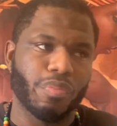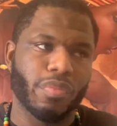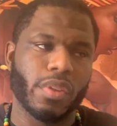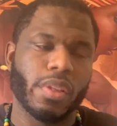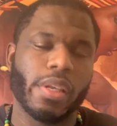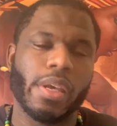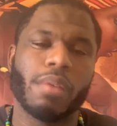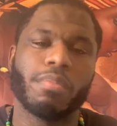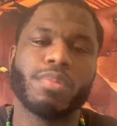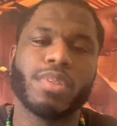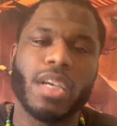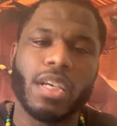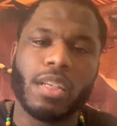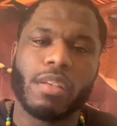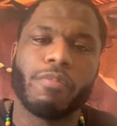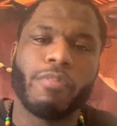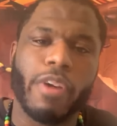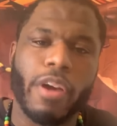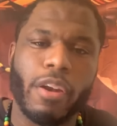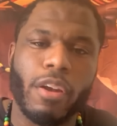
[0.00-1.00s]
they
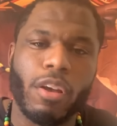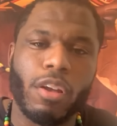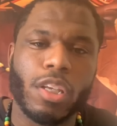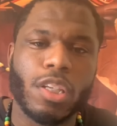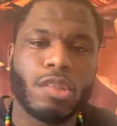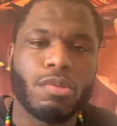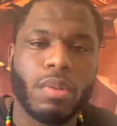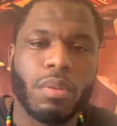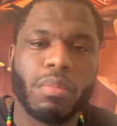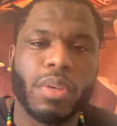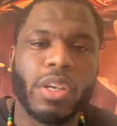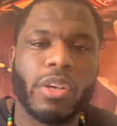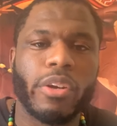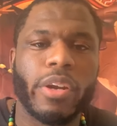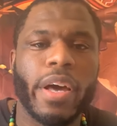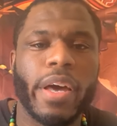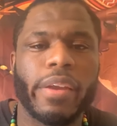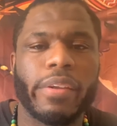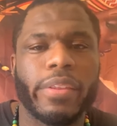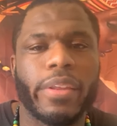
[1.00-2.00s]
objectifying all these women, and
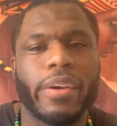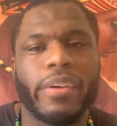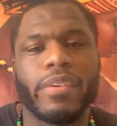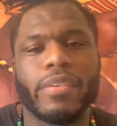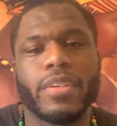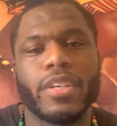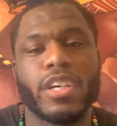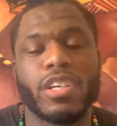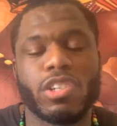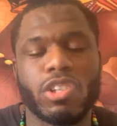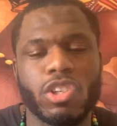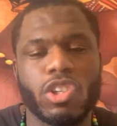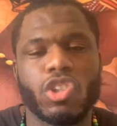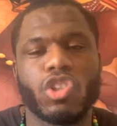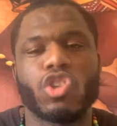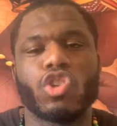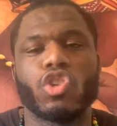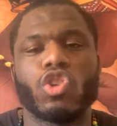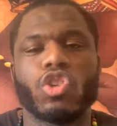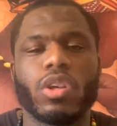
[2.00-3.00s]
not they're
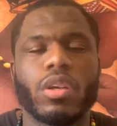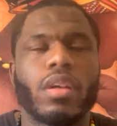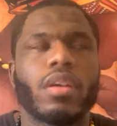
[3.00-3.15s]
just